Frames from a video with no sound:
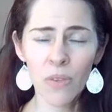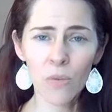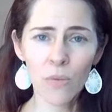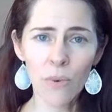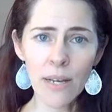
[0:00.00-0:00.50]

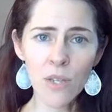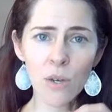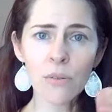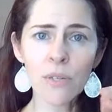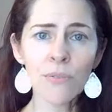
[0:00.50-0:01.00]
Right?
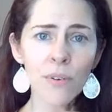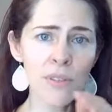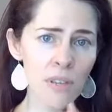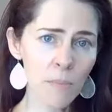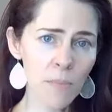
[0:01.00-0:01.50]
So
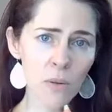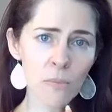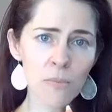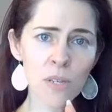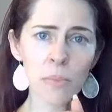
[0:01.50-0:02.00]
different
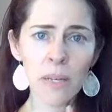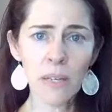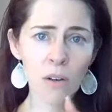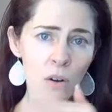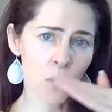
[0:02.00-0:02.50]
symptoms
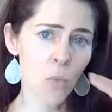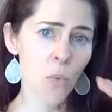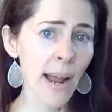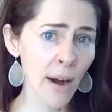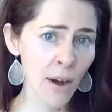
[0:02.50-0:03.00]
depending on
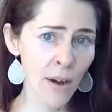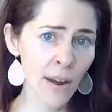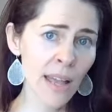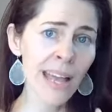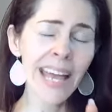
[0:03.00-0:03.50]
where
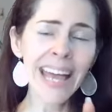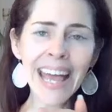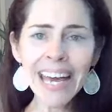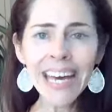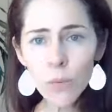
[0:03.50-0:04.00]

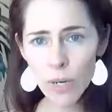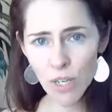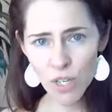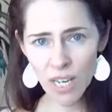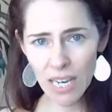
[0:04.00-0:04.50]
and
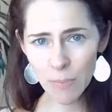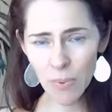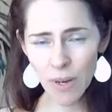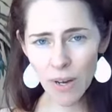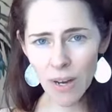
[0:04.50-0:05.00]
which type
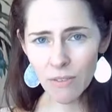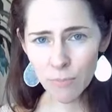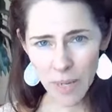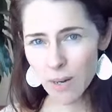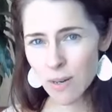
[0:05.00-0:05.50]
of
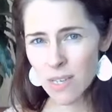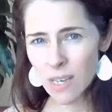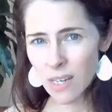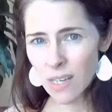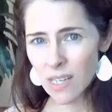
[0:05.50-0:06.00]

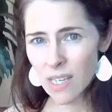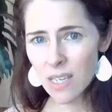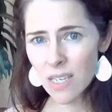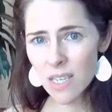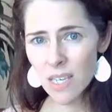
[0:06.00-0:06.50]
parasite it
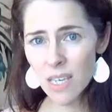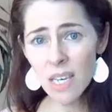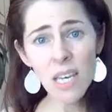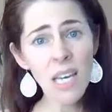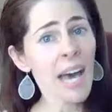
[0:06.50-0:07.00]
is,
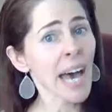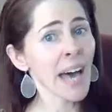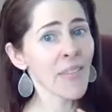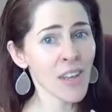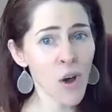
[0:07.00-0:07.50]

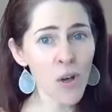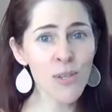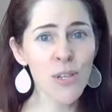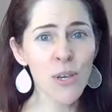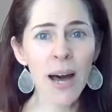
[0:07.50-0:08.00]
and then
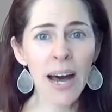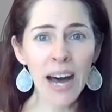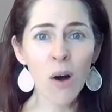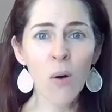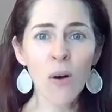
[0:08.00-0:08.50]
also
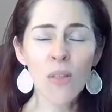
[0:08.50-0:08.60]
how